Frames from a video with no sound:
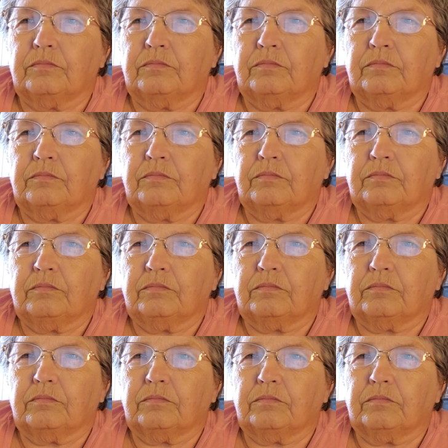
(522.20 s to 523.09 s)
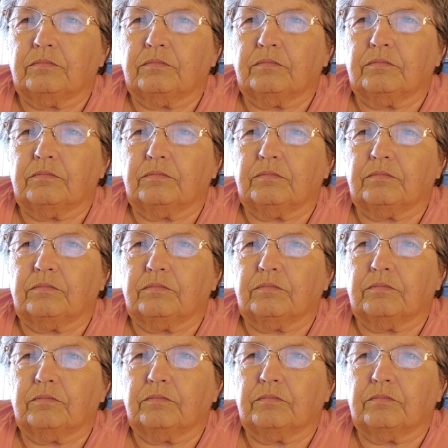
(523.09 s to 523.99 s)

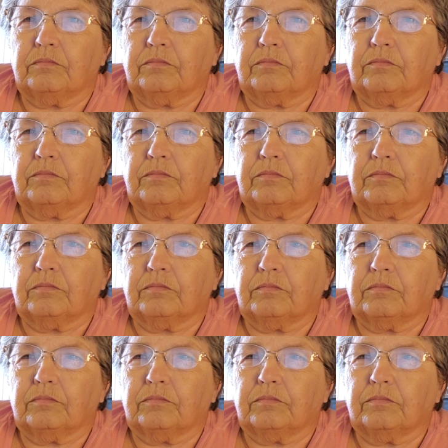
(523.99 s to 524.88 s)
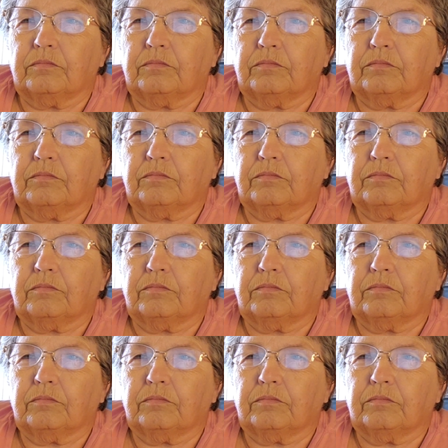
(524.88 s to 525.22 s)
(silent)